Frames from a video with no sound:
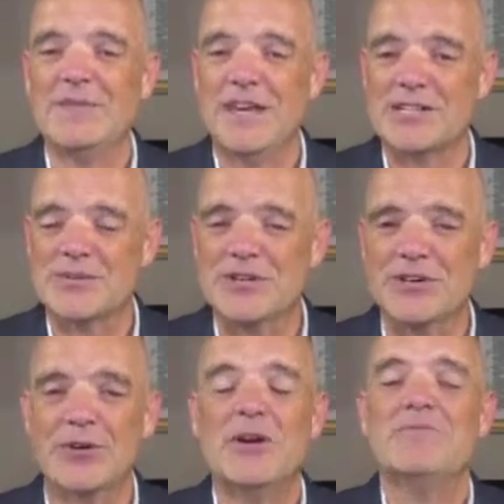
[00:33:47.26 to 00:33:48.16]
Yes, we
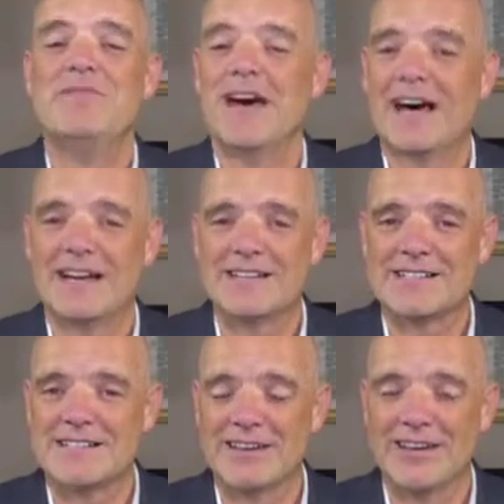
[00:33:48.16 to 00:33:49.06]
do. Not
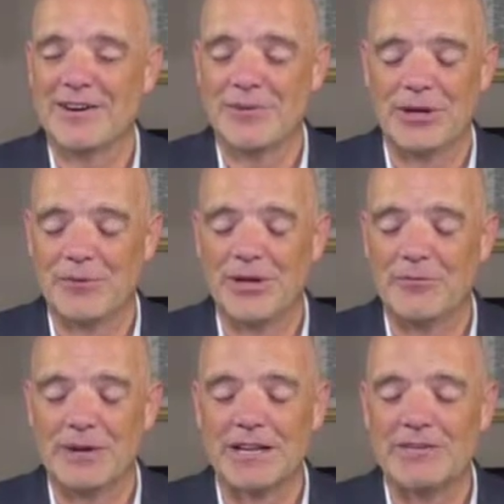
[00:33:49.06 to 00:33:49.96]
as, uh, not, we, we
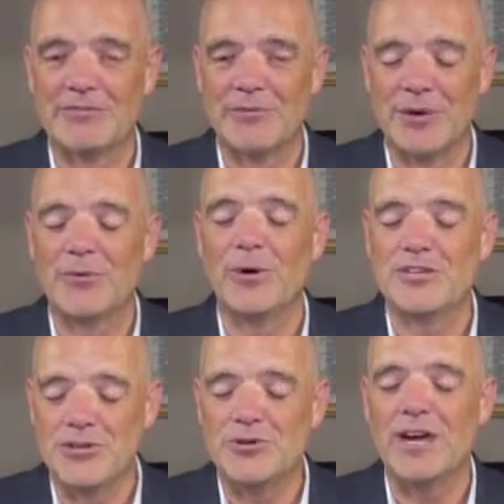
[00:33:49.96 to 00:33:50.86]
don't believe, we, we
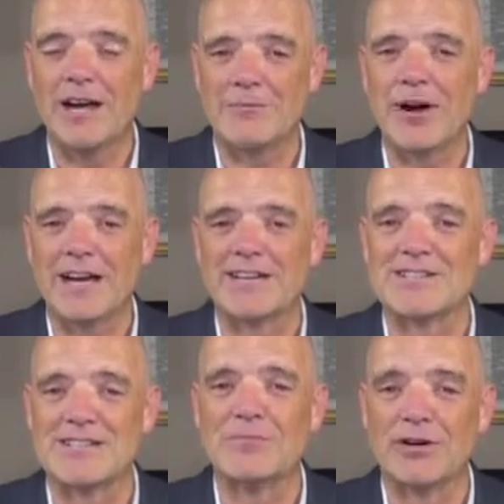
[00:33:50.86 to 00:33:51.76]
do not
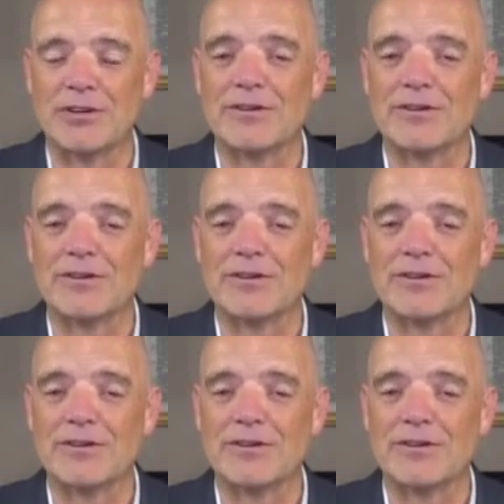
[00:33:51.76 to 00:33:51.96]
practice the book of